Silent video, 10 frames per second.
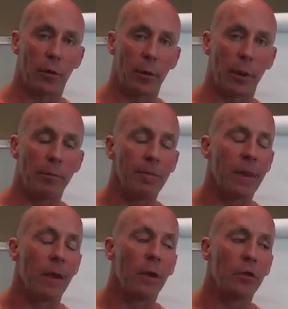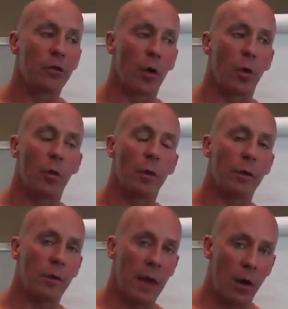hormone. So
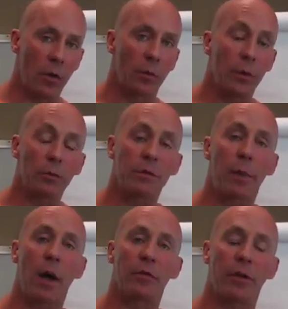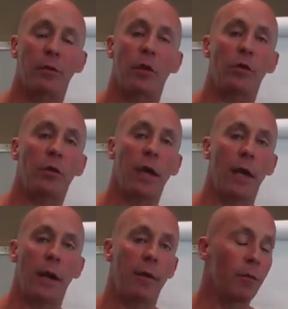that autoimmune response, even though you
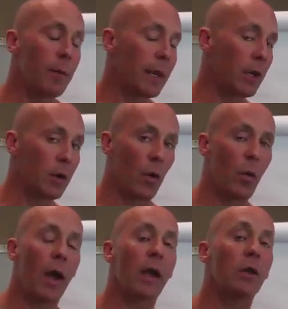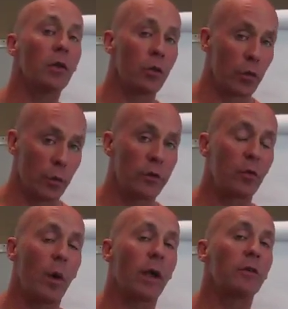can't ever make it go away, there is
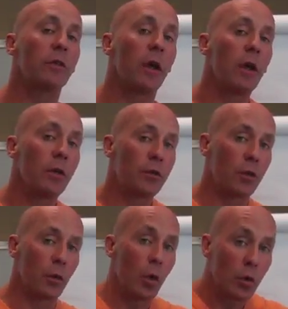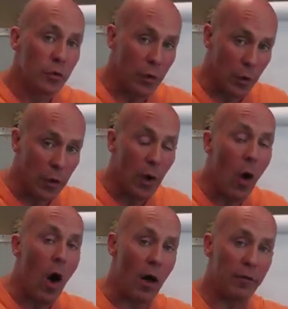ways to turn it
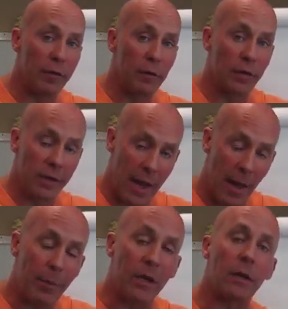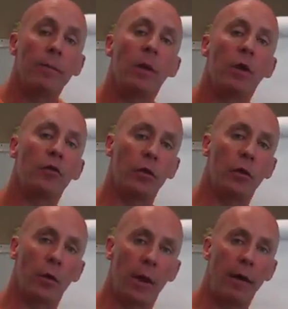off, to dampen it, so you
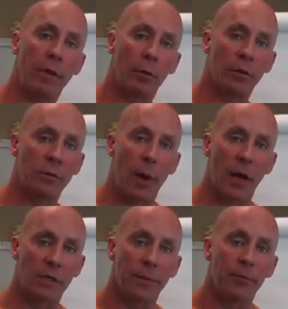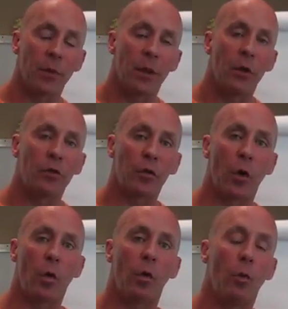don't have that response.
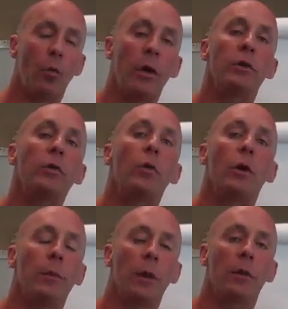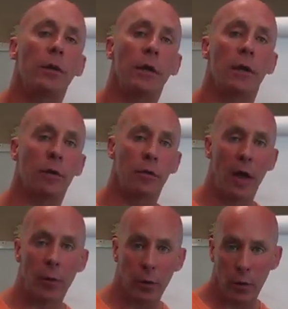So when you're going to be looking at
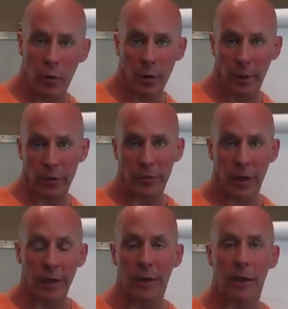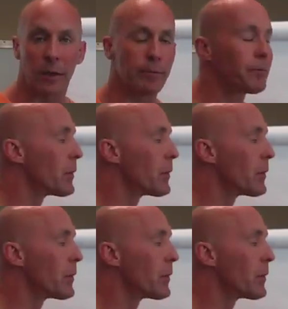thyroid hormones, again,